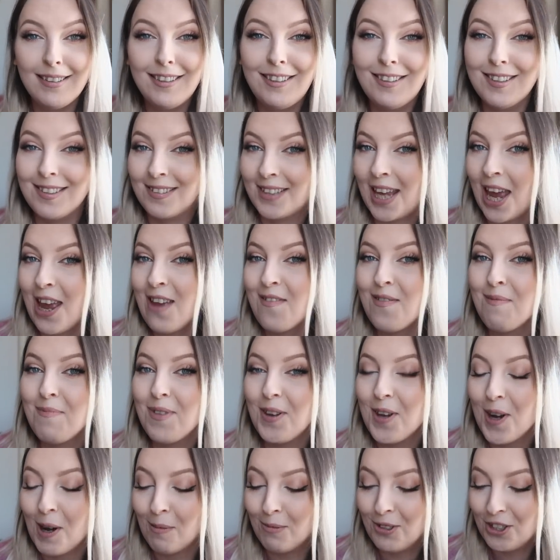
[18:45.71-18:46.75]
I just gave him
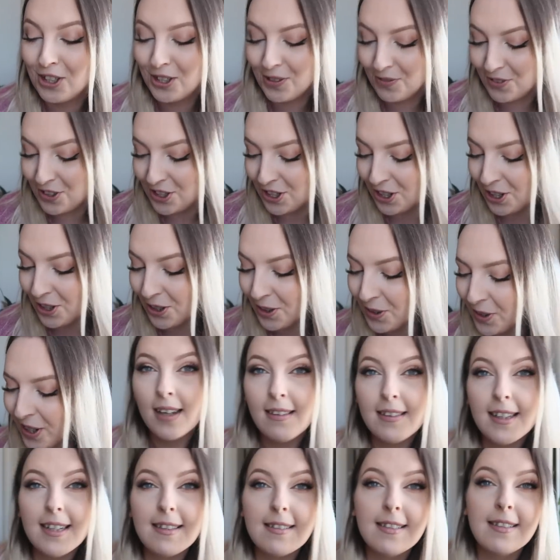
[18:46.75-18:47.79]
the option of two,
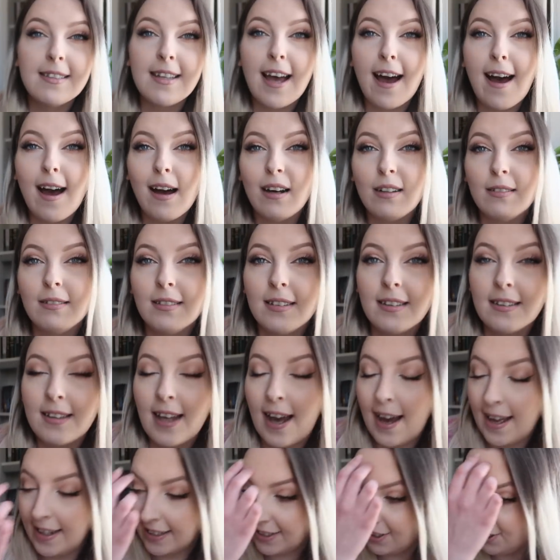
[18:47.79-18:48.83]
and this is how
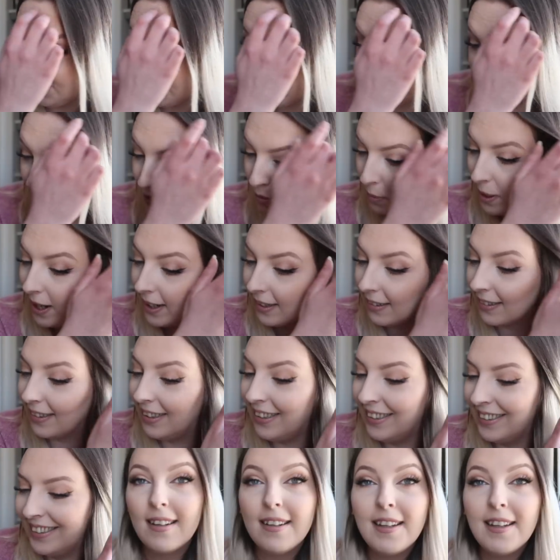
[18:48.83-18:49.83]
that exchange went.